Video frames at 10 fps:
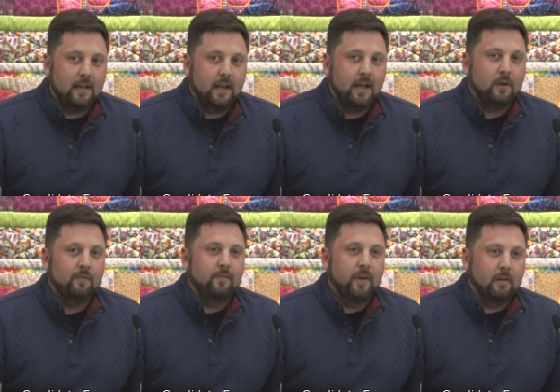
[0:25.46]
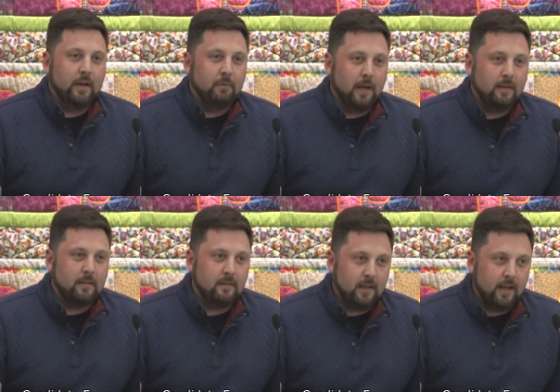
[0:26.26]
in a very red
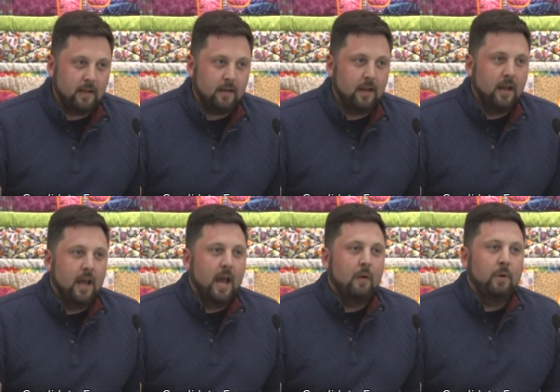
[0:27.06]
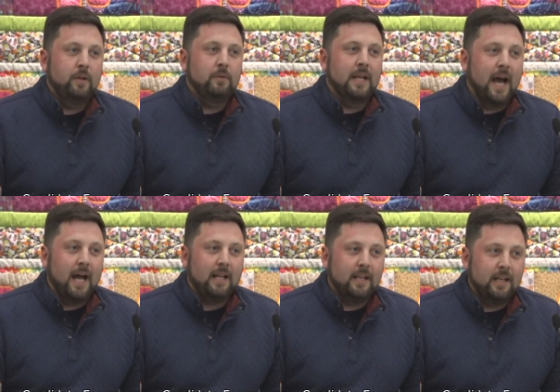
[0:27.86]
state, and we do
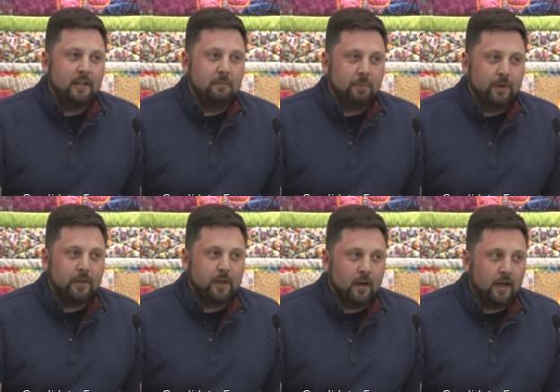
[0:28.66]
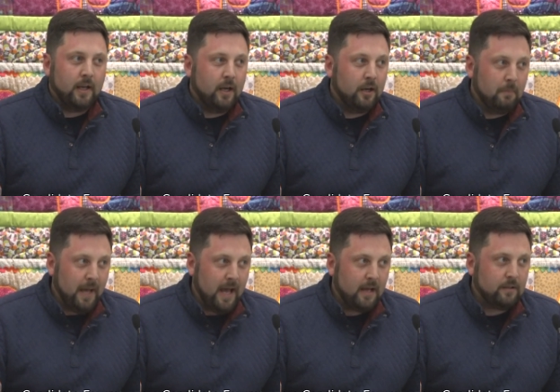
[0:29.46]
not need to put a target on our
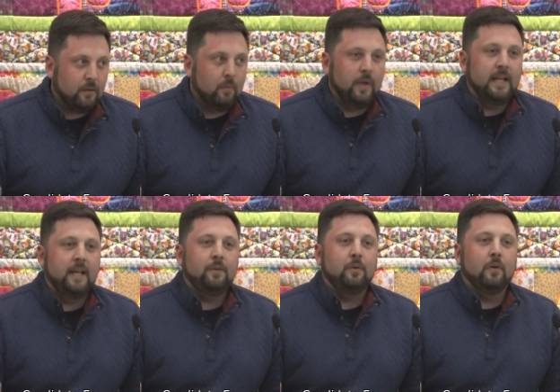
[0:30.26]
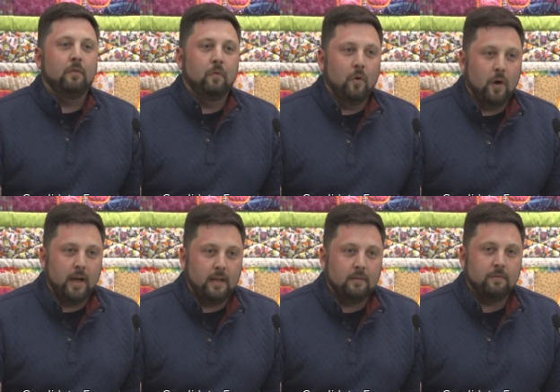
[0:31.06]
backs. We need to
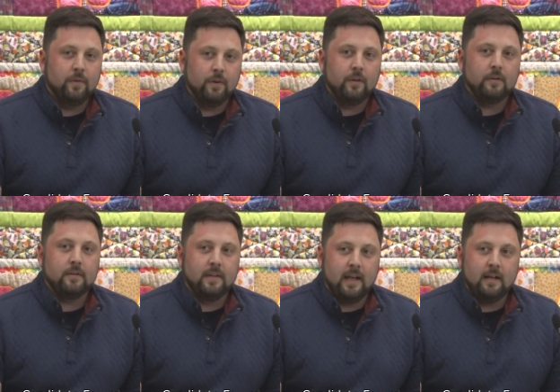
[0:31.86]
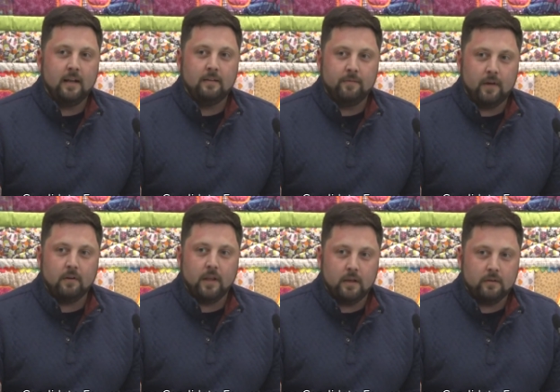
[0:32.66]
avoid further state and
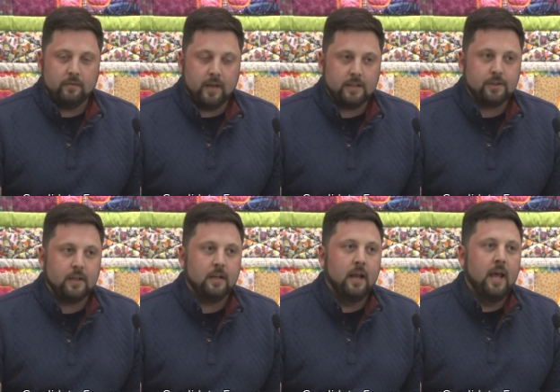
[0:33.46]
federal intervention,